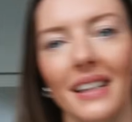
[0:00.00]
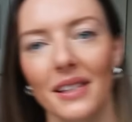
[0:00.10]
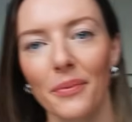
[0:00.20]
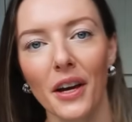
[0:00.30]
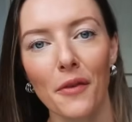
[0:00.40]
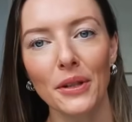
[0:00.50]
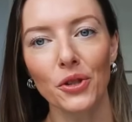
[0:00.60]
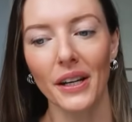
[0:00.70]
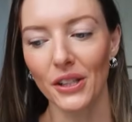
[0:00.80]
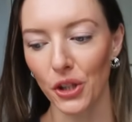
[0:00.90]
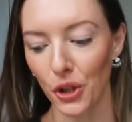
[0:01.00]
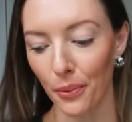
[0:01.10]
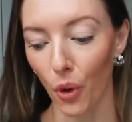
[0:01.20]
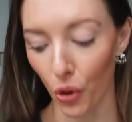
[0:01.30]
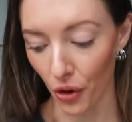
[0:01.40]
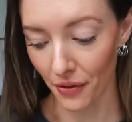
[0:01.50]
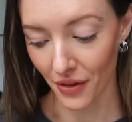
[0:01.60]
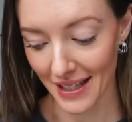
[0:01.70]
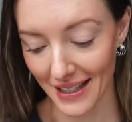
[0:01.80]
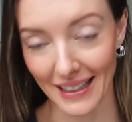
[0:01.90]
Something I've been trying to do more of
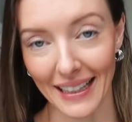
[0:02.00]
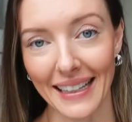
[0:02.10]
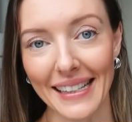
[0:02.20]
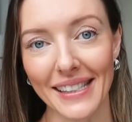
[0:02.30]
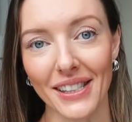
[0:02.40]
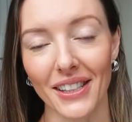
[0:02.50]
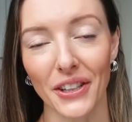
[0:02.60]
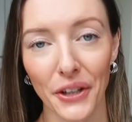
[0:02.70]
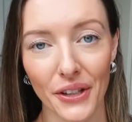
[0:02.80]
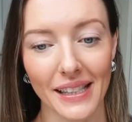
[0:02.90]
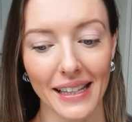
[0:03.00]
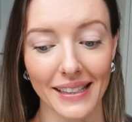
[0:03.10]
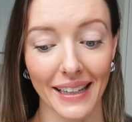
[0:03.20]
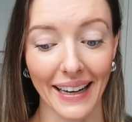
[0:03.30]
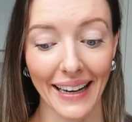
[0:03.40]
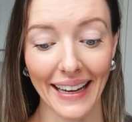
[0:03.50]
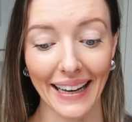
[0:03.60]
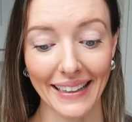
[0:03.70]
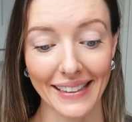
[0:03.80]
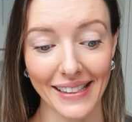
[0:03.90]
recently is to cook seasonally
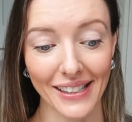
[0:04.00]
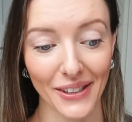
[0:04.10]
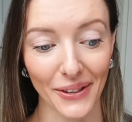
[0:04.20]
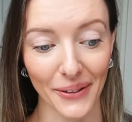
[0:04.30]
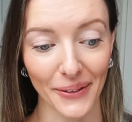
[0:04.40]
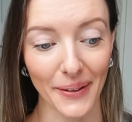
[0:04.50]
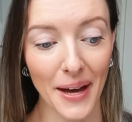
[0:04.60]
and to